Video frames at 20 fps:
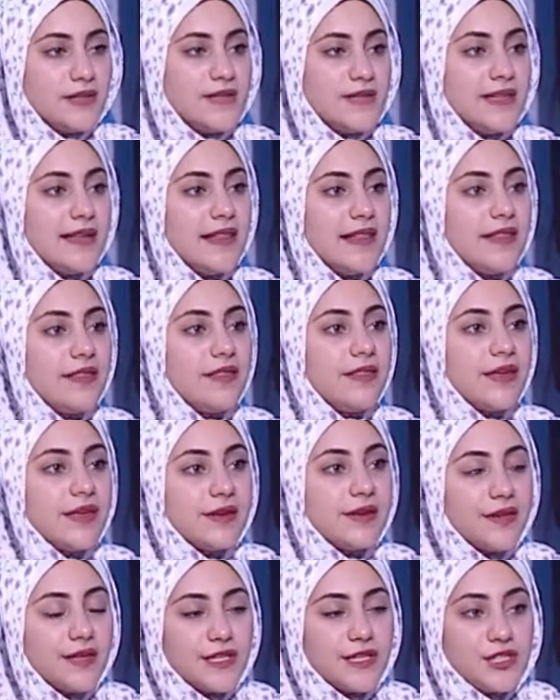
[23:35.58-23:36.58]
till
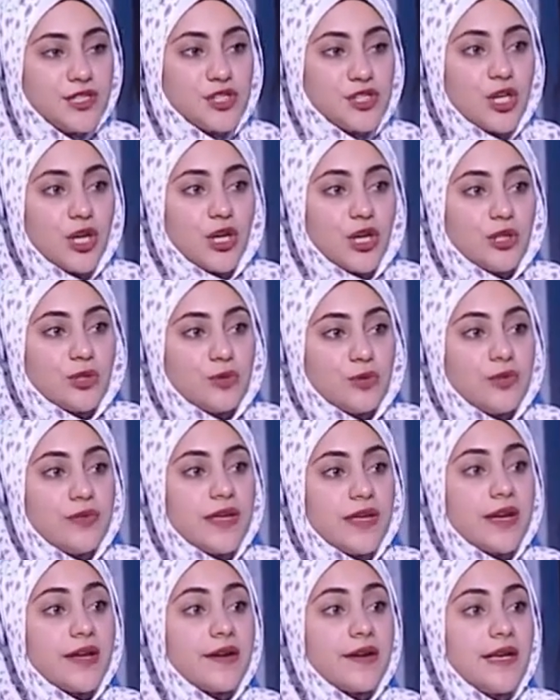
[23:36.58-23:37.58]
they reach to
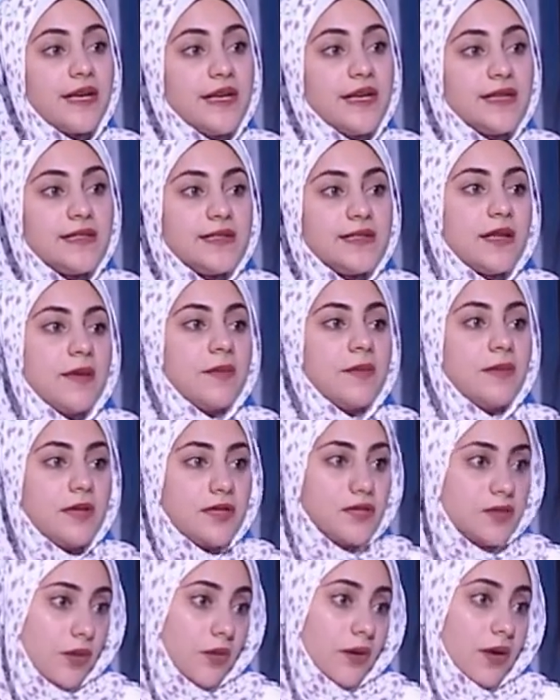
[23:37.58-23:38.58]
the Great
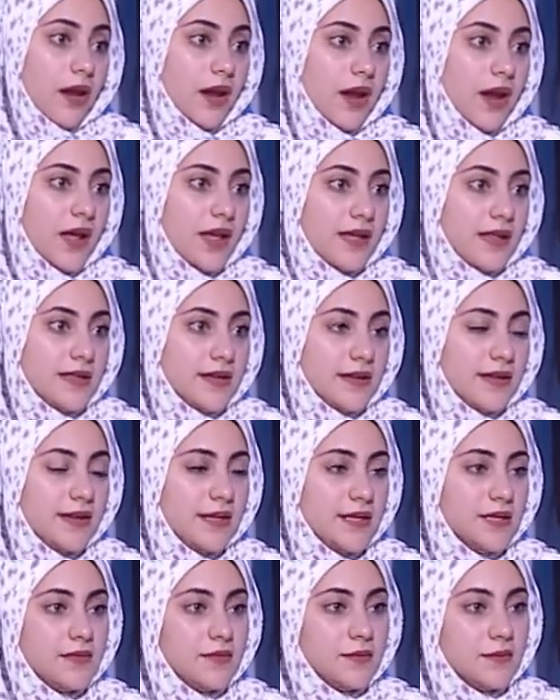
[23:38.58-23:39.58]
Maison. The
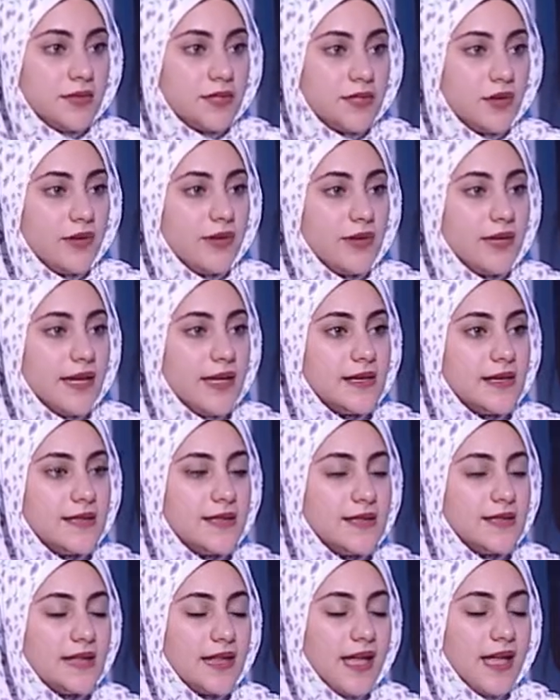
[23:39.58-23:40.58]
Great Maison
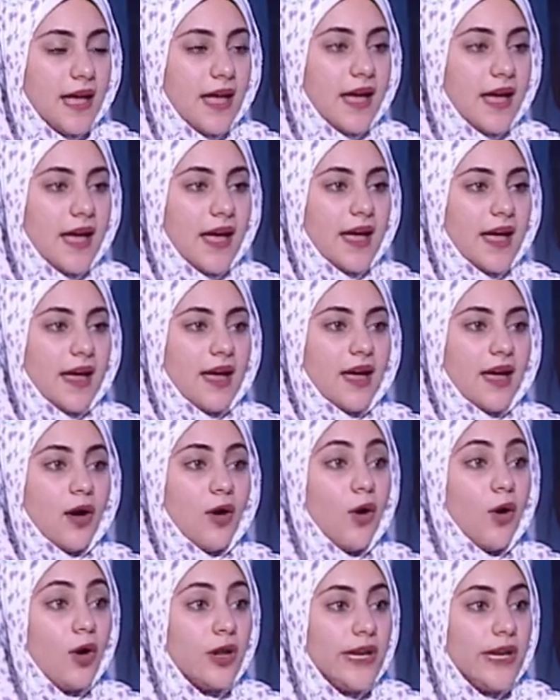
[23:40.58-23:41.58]
is the
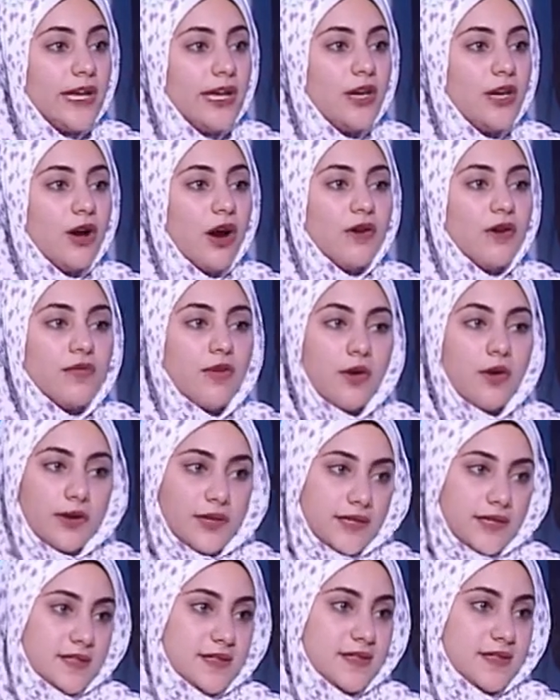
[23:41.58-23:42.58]
Holy of
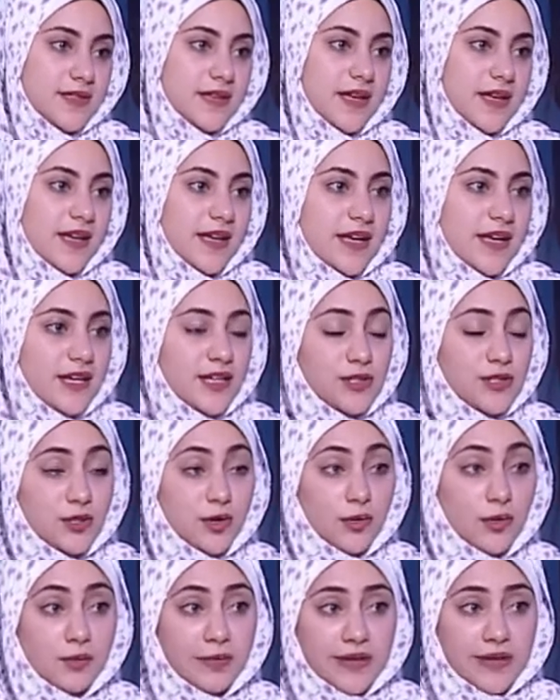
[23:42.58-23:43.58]
Holies. It's
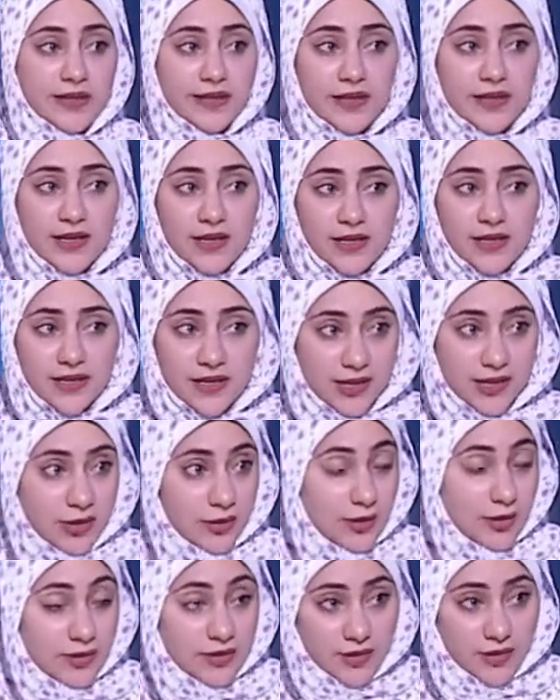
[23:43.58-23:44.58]
completely
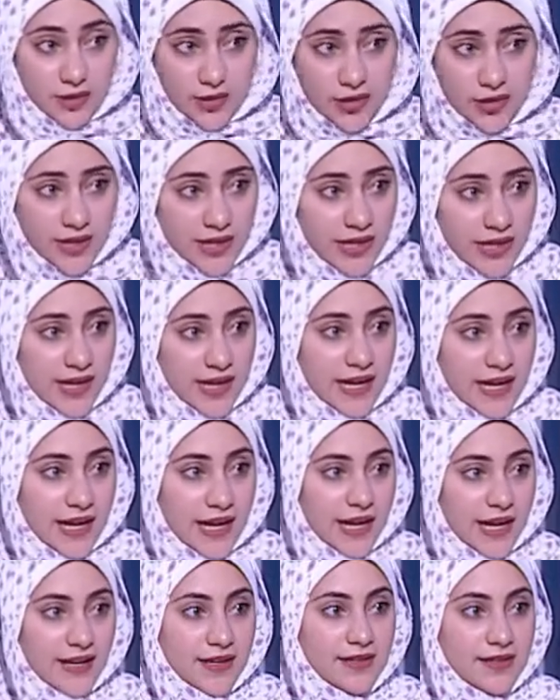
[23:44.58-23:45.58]
dark,
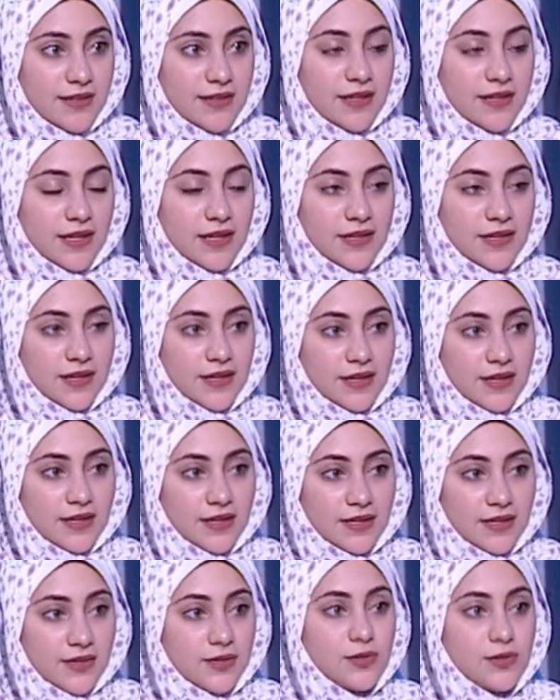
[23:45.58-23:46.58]
and
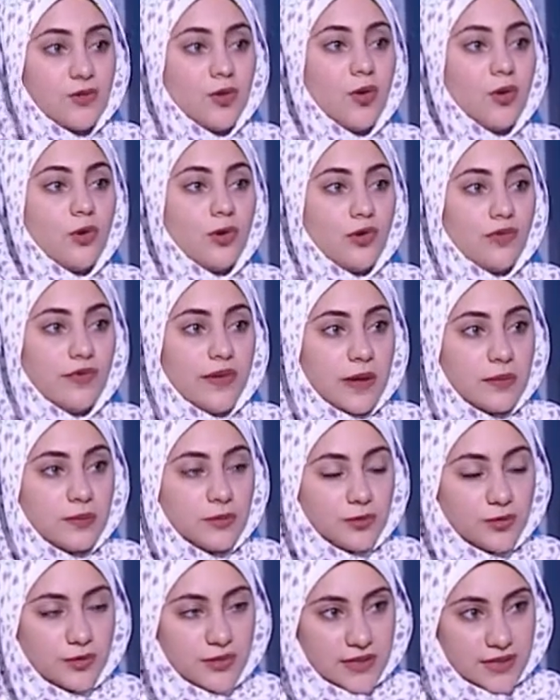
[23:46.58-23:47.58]
the soul of
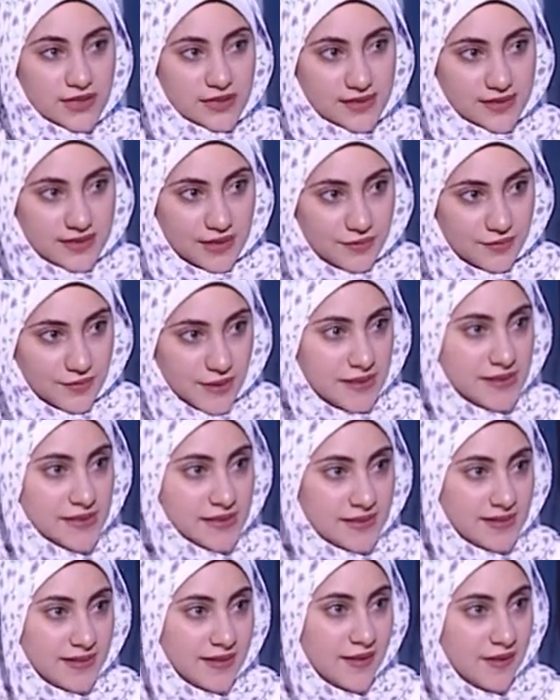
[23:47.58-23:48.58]
Amun is
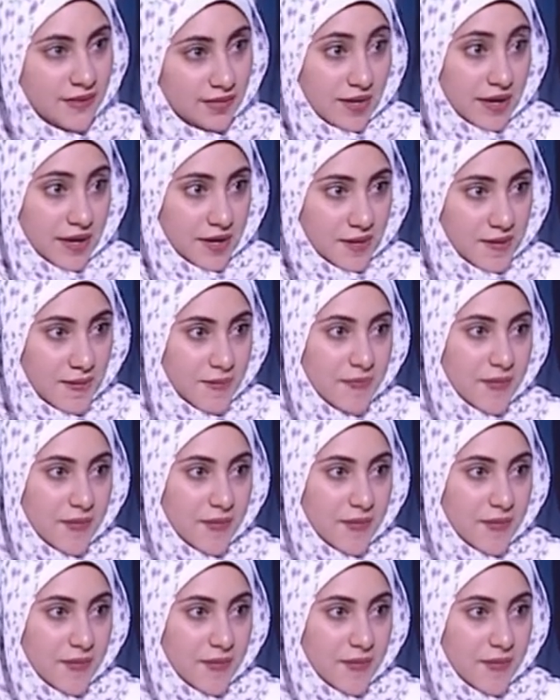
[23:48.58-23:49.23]
rest there.